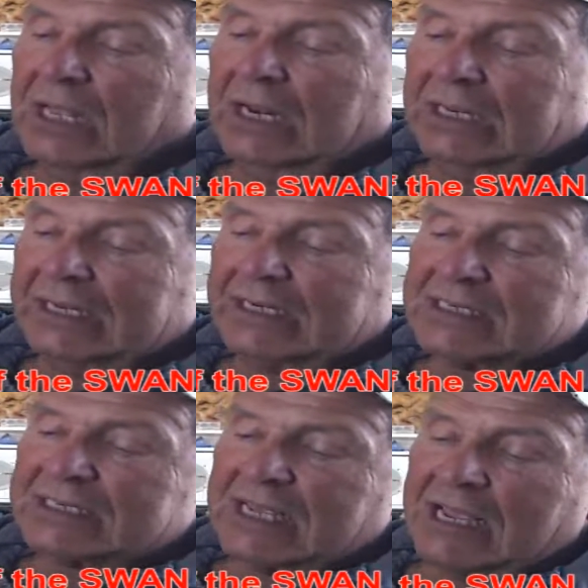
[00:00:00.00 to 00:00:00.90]
Linda
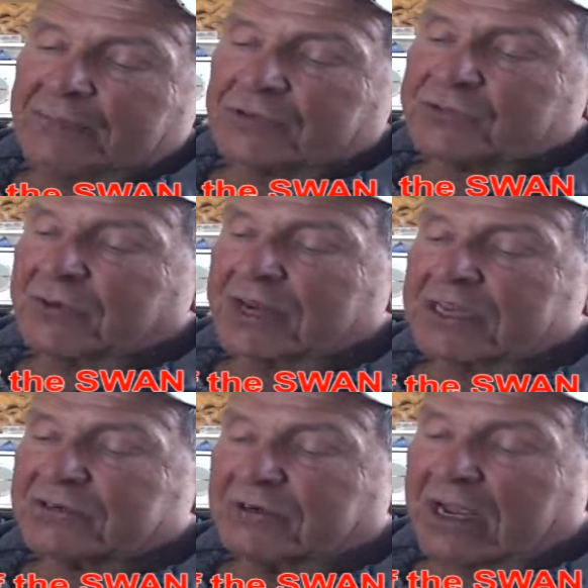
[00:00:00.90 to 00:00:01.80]
Staples
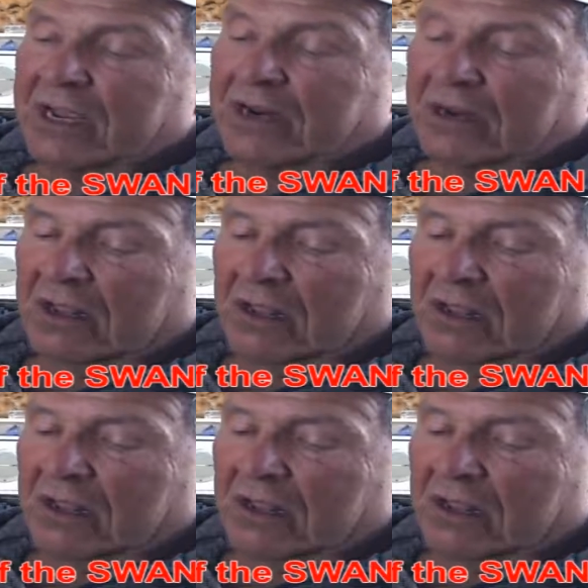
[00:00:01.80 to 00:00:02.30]
raised her hand.